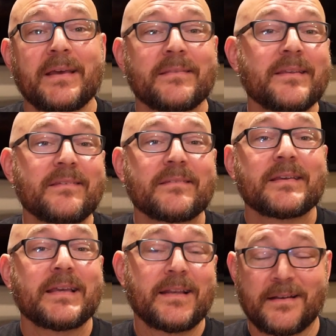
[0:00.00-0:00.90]
This,
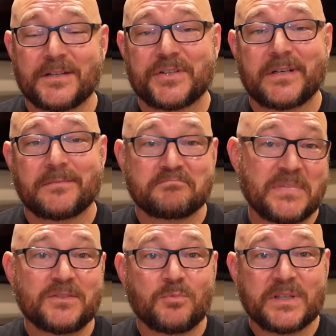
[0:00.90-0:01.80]
in a nutshell,
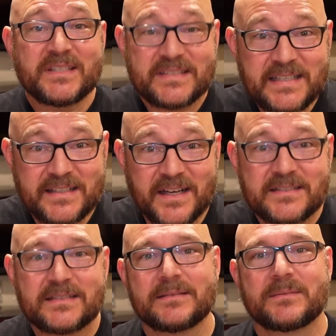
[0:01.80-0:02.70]
is what the Syn
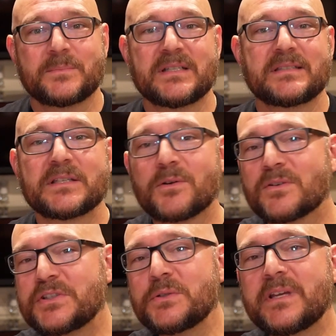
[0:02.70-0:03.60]
does, but there are
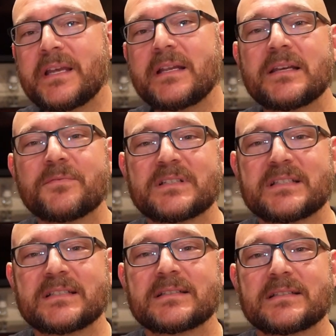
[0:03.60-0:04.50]
2 key
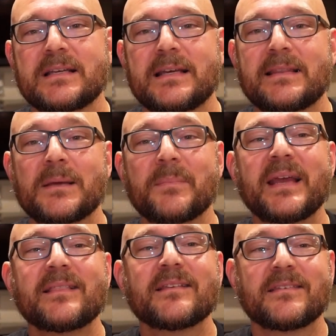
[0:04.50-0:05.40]
differences that
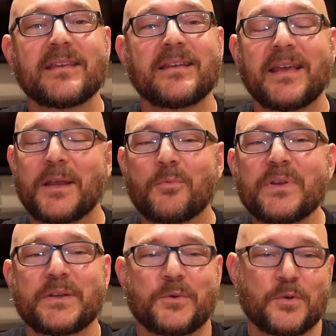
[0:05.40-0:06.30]
make the Syn a
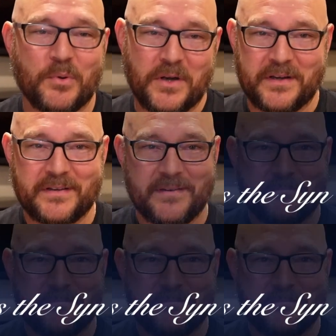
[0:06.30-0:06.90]
really cool product.